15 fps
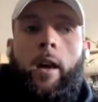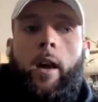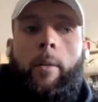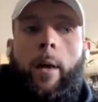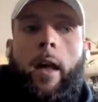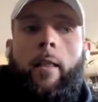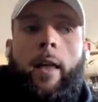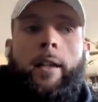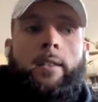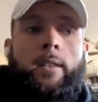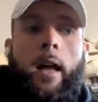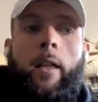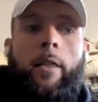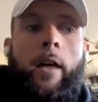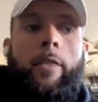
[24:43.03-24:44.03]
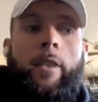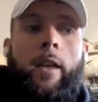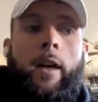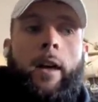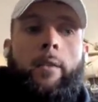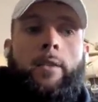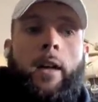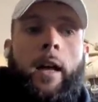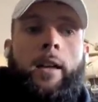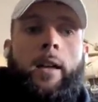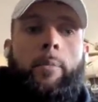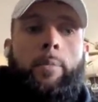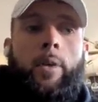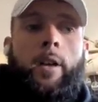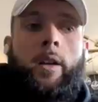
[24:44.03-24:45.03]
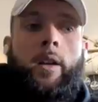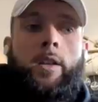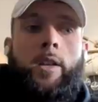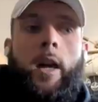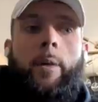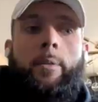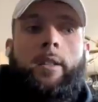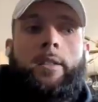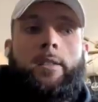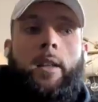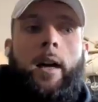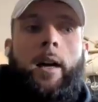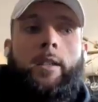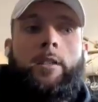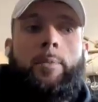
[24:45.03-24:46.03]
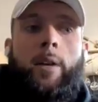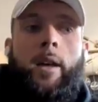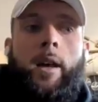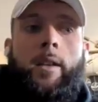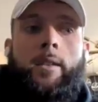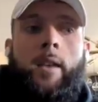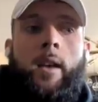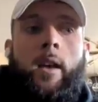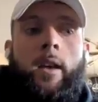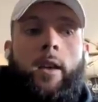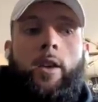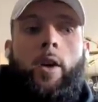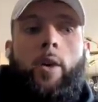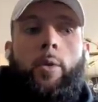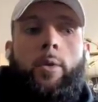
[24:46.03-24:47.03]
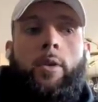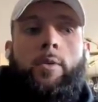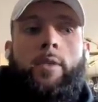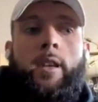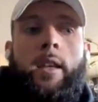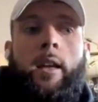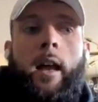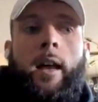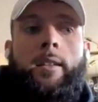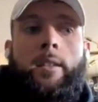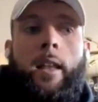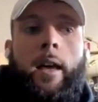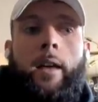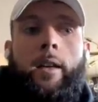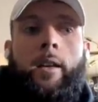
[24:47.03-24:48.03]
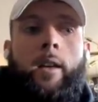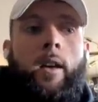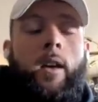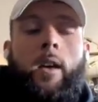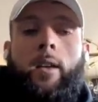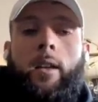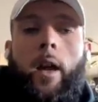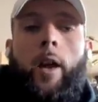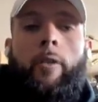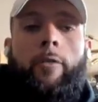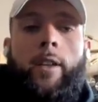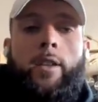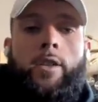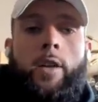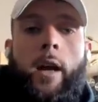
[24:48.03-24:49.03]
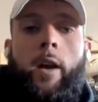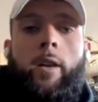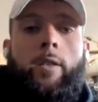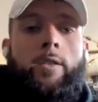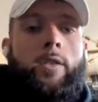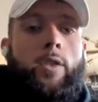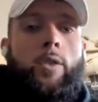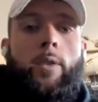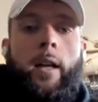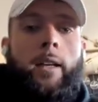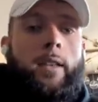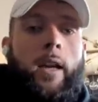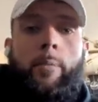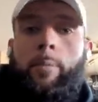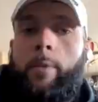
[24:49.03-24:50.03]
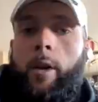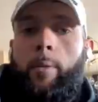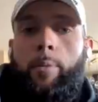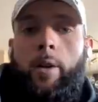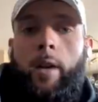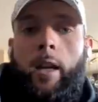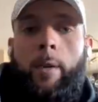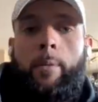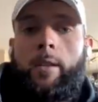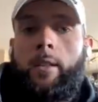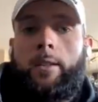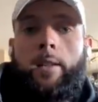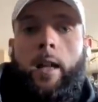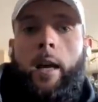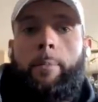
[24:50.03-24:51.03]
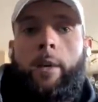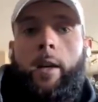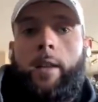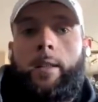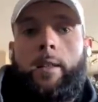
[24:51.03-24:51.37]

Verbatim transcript: I think I did a pretty good job in the slot, just because, you know, you see guys like Larry Fitzgerald too, like they'll put him in the slot